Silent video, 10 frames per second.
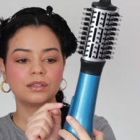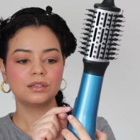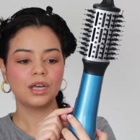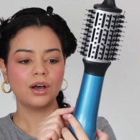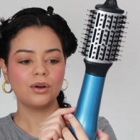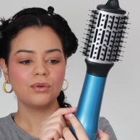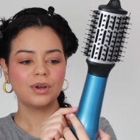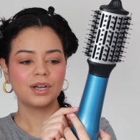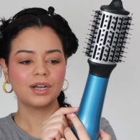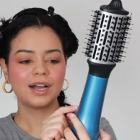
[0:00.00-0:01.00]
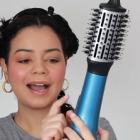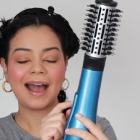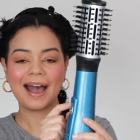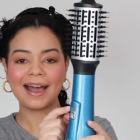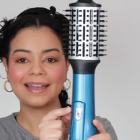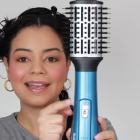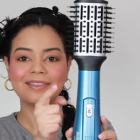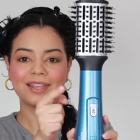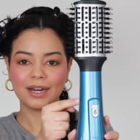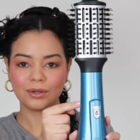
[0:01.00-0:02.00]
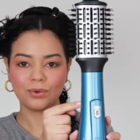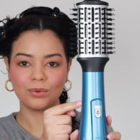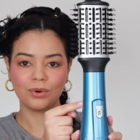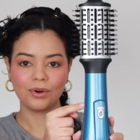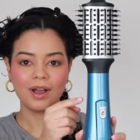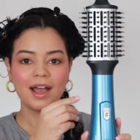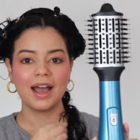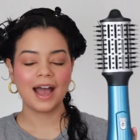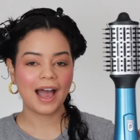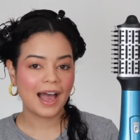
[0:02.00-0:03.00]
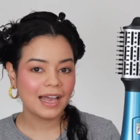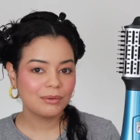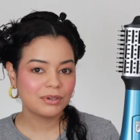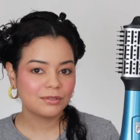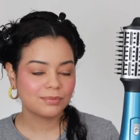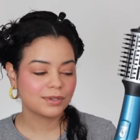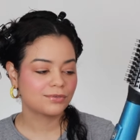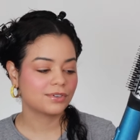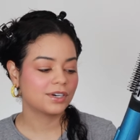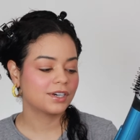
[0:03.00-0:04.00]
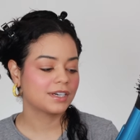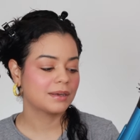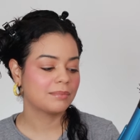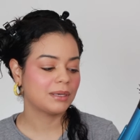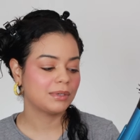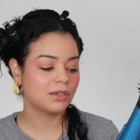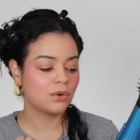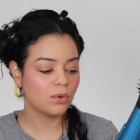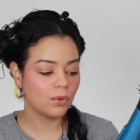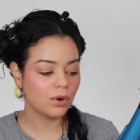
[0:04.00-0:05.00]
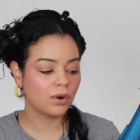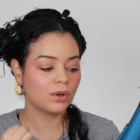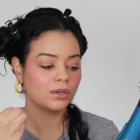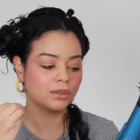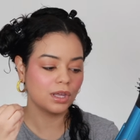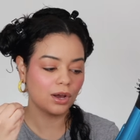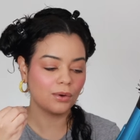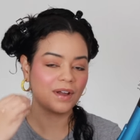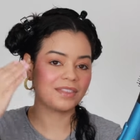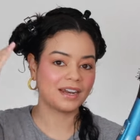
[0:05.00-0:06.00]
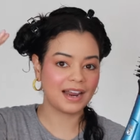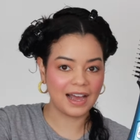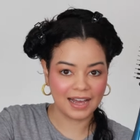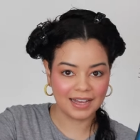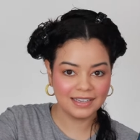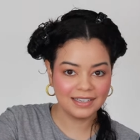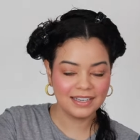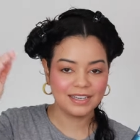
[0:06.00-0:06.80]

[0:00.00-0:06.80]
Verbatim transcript: low high, and then cool. I would have preferred maybe cool, low, and then high